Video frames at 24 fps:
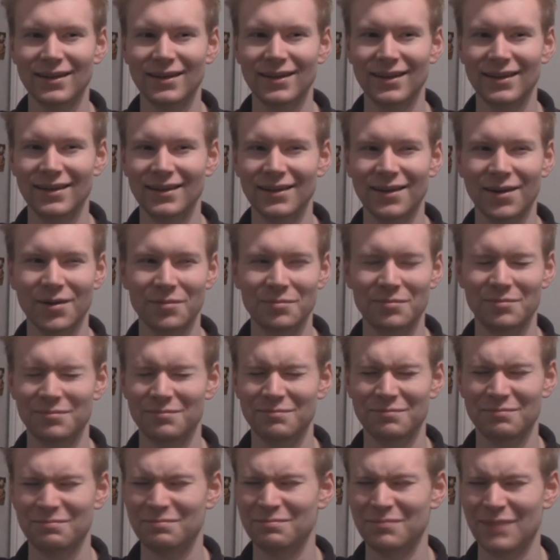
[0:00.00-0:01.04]
and not
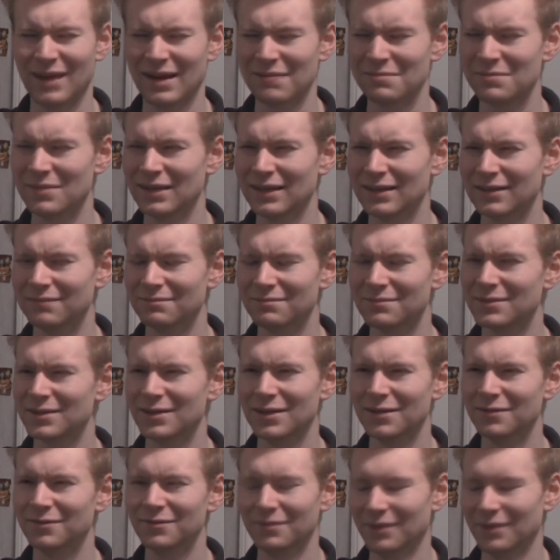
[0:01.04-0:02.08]
Batman
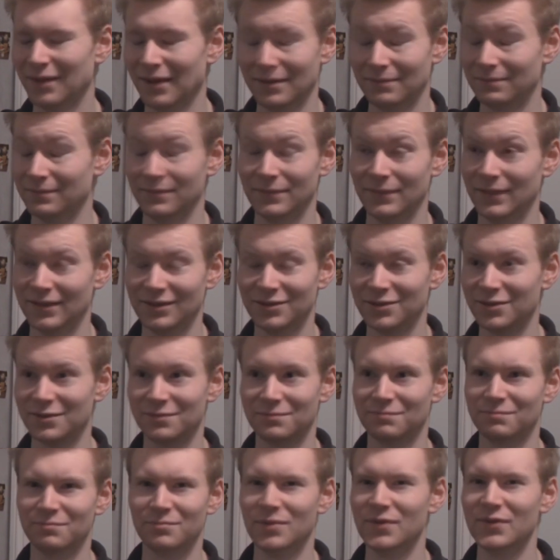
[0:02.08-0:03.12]
stuff. That's just
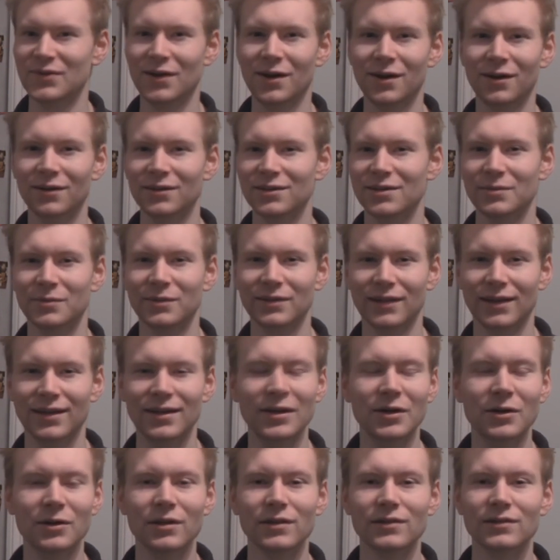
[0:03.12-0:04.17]
bizarre, and something I
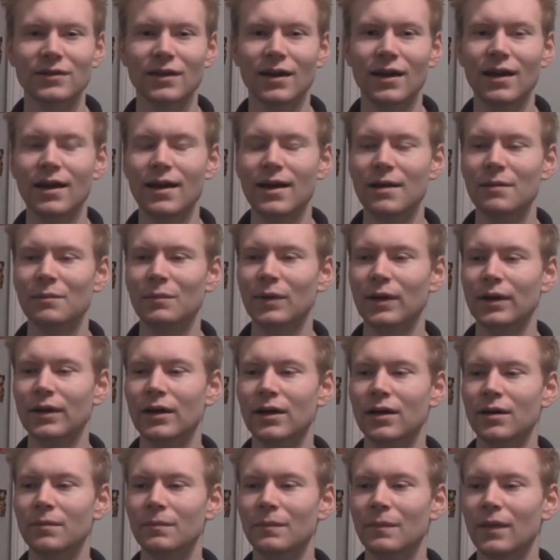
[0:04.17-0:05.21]
noticed. But
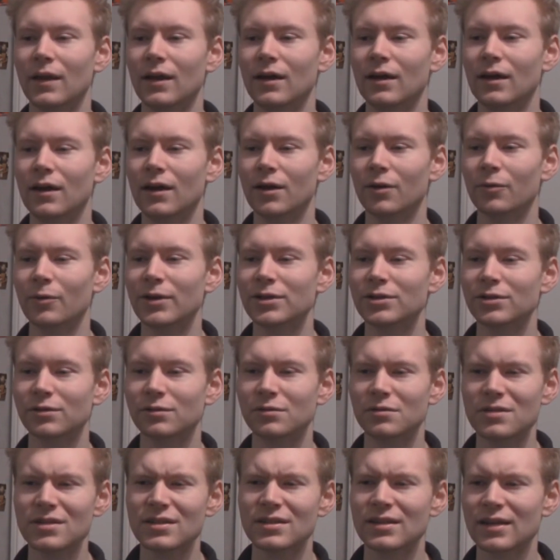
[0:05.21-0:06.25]
Ra's al
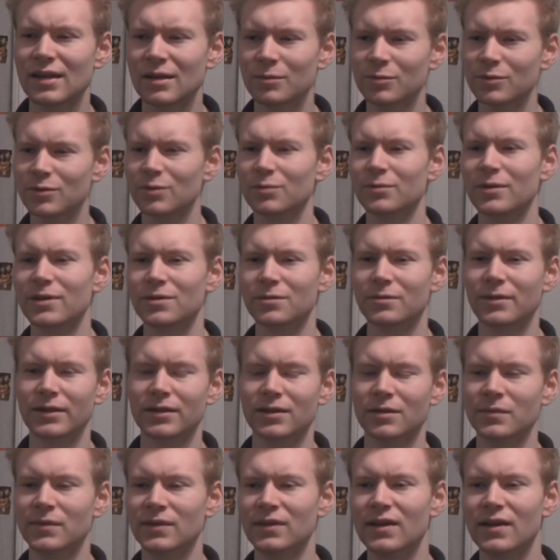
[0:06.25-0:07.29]
Ghul isn't able to resurrect
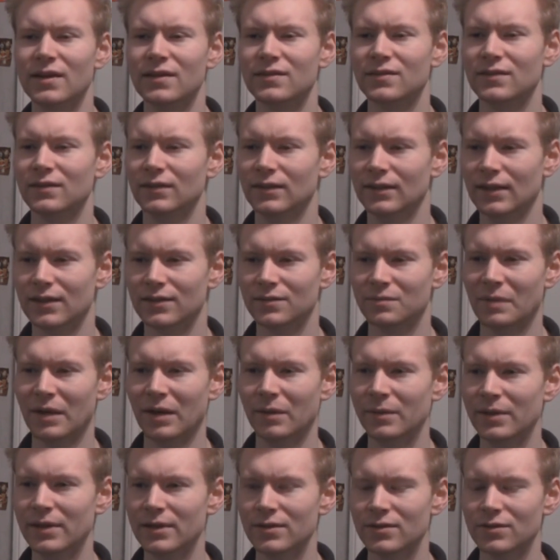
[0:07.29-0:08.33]
him in this, and I guess
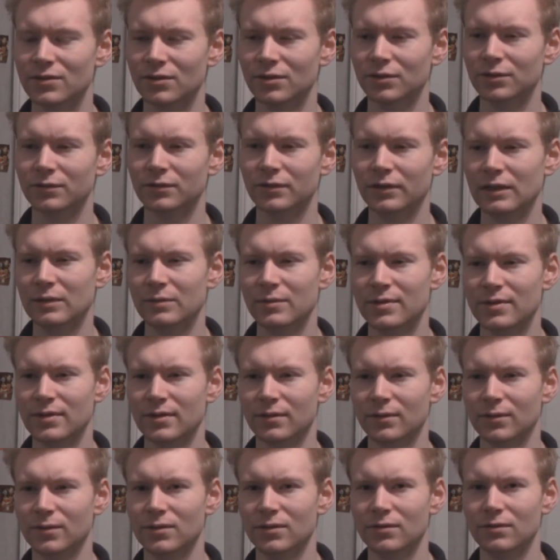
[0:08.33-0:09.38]
Batman's search for him is
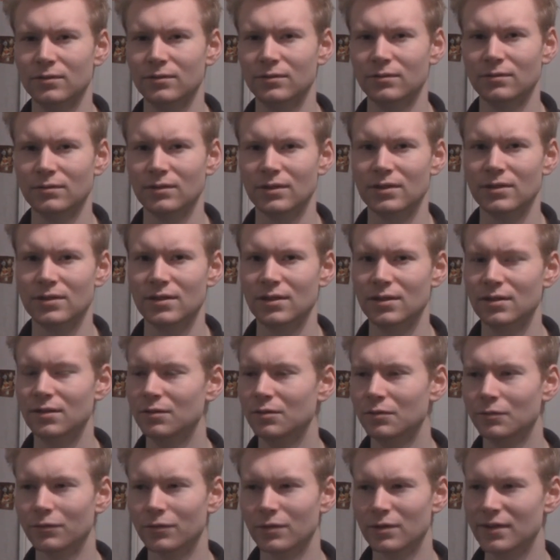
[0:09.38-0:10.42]
going to
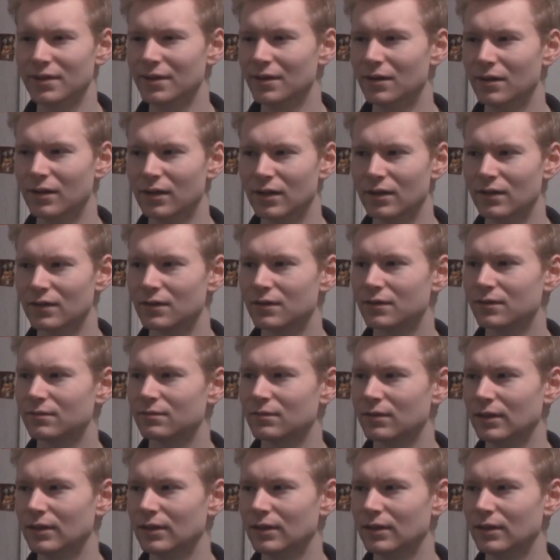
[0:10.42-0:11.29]
continue for as long as